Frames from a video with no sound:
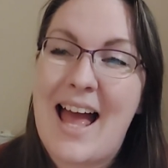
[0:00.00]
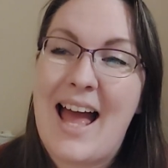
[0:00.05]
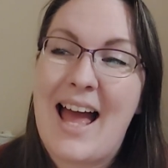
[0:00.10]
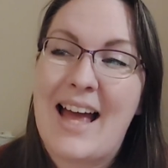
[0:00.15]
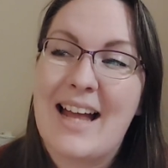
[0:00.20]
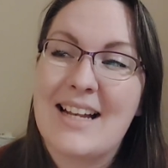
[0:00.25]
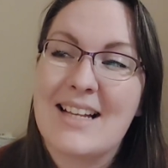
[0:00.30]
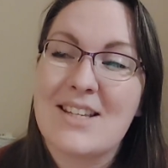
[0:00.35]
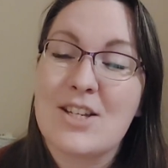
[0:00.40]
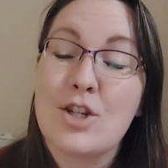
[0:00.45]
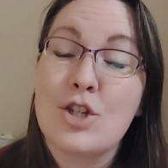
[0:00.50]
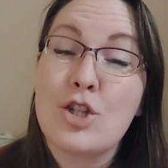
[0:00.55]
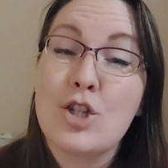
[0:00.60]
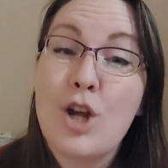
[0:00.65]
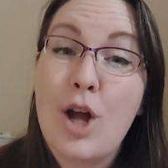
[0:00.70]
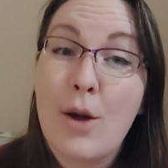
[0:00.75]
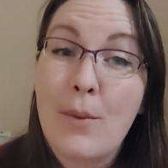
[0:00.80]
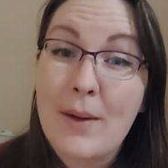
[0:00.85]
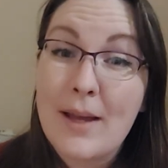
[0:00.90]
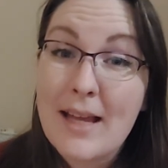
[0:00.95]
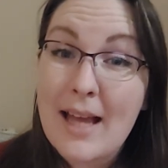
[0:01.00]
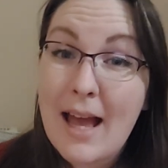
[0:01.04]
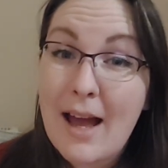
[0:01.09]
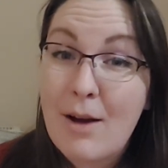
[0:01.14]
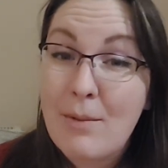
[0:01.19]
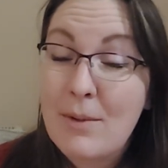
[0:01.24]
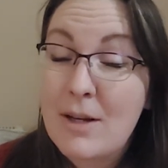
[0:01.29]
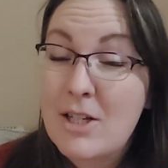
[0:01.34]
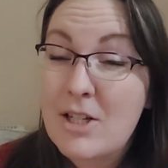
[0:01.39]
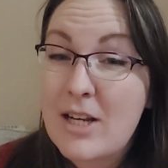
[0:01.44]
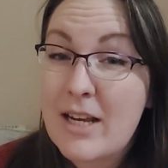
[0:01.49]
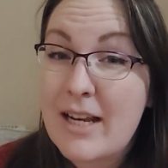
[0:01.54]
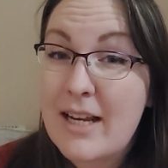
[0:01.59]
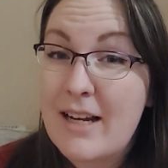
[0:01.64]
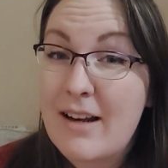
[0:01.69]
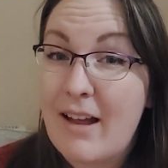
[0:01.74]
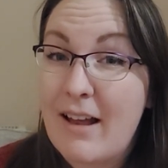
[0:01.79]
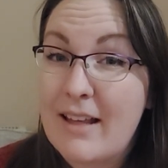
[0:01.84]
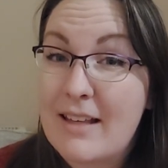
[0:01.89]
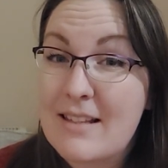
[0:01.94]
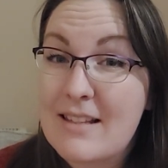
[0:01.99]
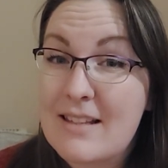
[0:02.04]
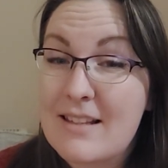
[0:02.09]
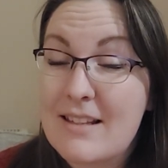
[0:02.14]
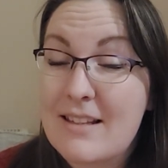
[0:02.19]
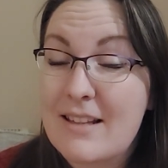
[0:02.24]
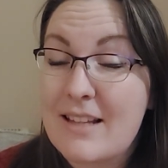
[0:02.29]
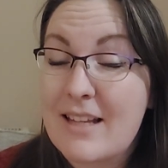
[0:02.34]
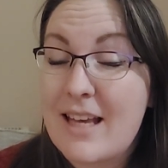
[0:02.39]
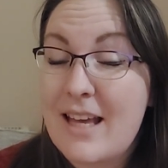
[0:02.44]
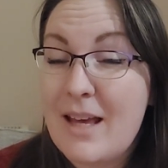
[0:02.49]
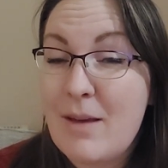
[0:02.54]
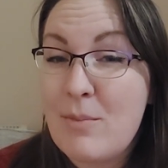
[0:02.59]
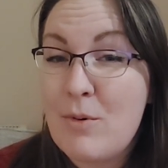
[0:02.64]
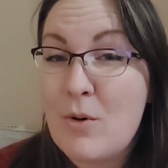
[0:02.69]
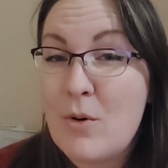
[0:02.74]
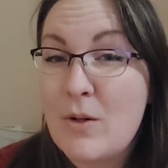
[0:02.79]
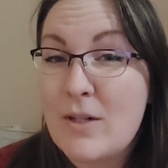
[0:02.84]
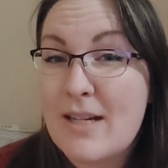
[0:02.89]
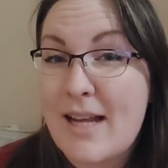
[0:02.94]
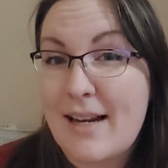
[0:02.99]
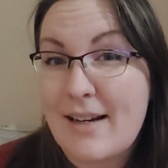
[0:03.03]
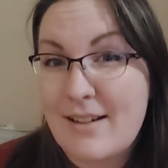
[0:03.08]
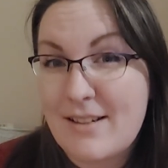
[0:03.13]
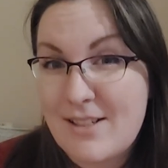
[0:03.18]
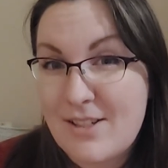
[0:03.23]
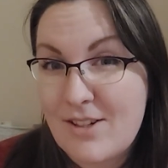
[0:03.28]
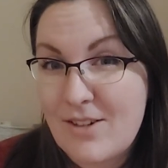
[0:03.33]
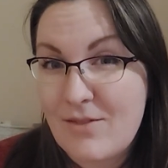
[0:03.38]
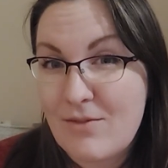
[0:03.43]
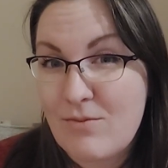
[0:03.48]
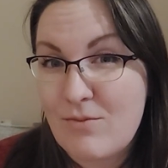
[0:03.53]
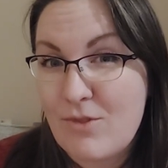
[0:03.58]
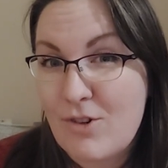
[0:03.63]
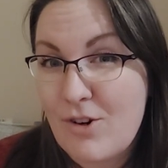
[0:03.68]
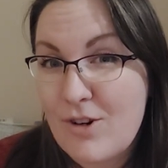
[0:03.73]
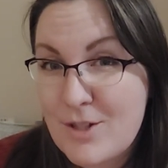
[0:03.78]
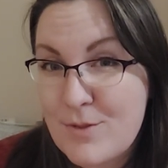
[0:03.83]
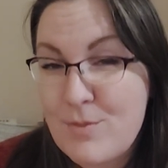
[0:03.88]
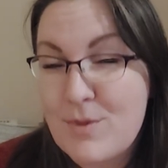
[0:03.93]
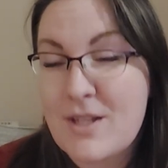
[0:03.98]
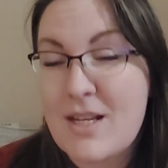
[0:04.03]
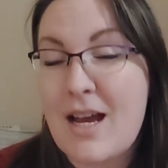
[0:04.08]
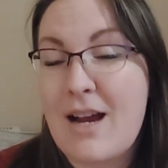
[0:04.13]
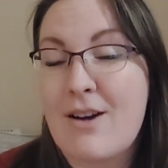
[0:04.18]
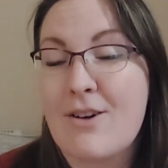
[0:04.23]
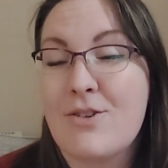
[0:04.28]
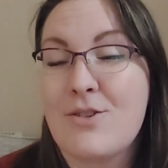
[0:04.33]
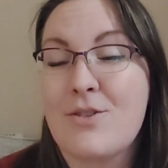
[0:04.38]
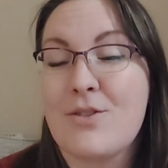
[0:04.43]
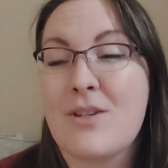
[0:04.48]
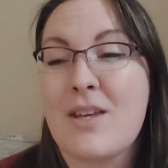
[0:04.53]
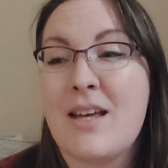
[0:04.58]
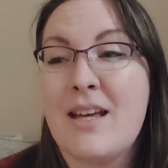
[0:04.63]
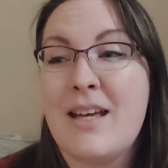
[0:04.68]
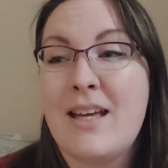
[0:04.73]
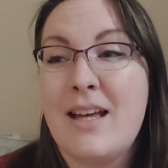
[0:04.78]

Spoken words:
and knowing how much he likes the keyboard and Christmas carols.